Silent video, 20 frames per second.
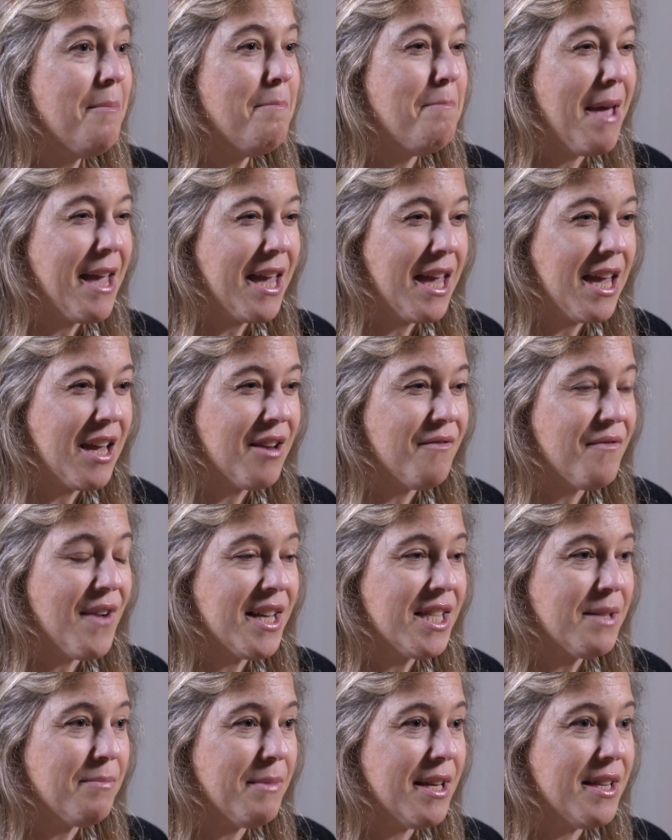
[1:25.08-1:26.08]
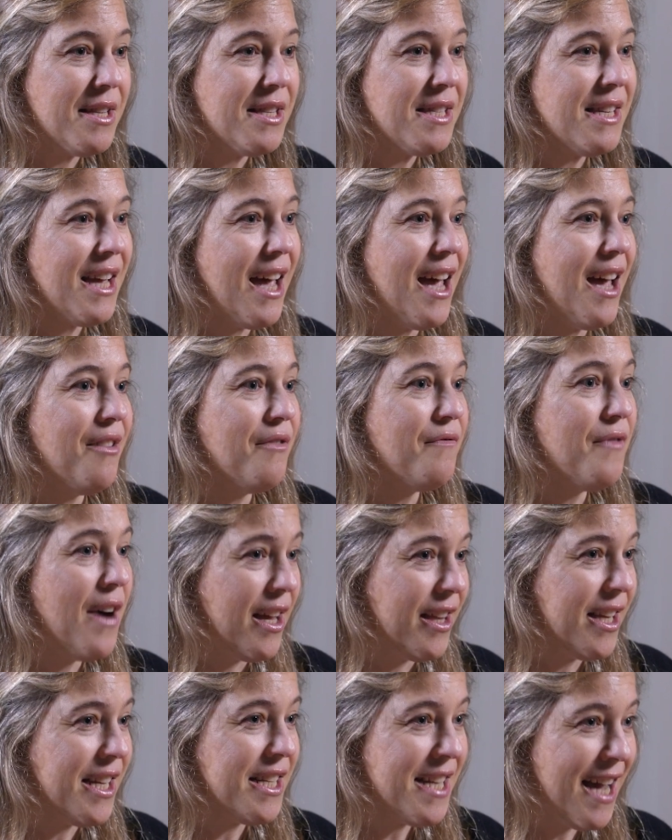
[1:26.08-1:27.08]
making investments, and
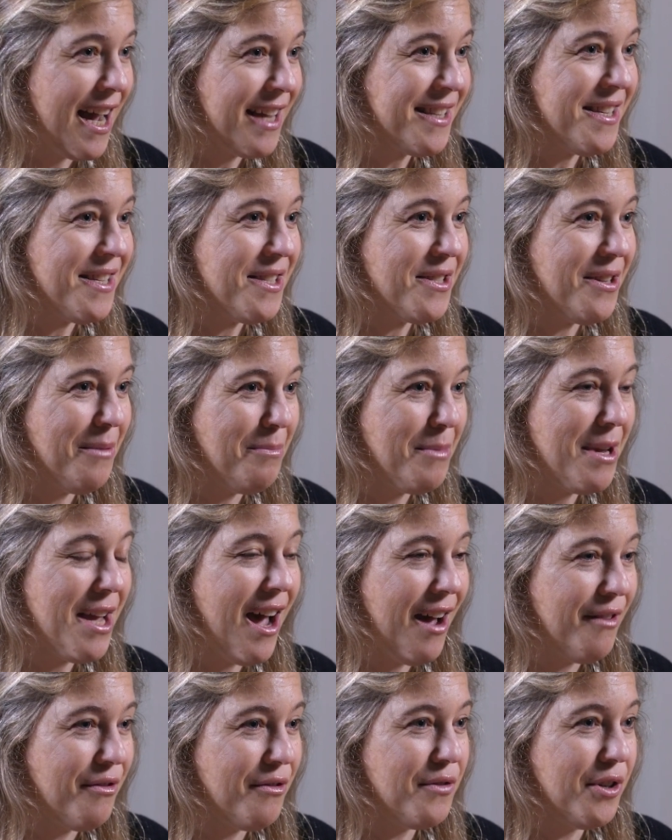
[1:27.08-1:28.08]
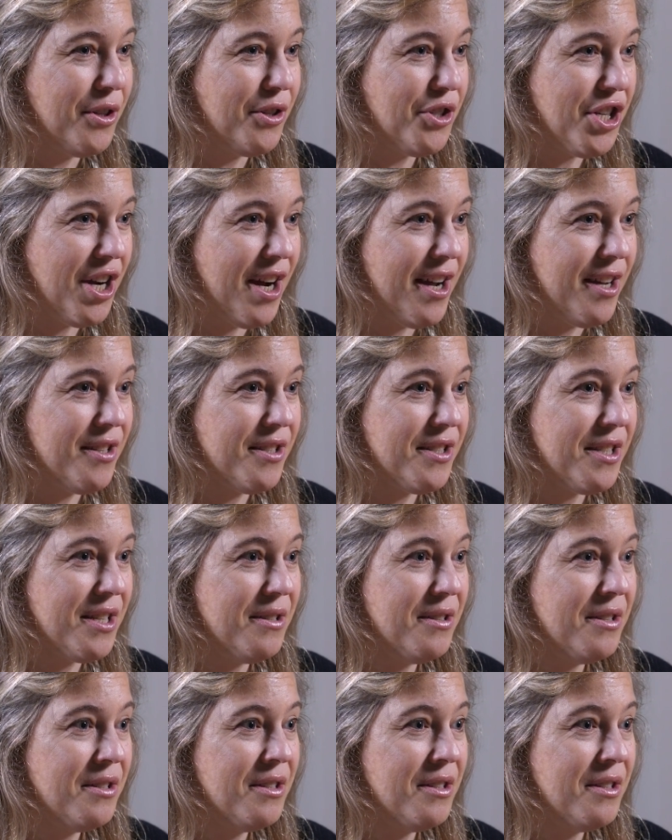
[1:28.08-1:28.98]
filing taxes on behalf of your child.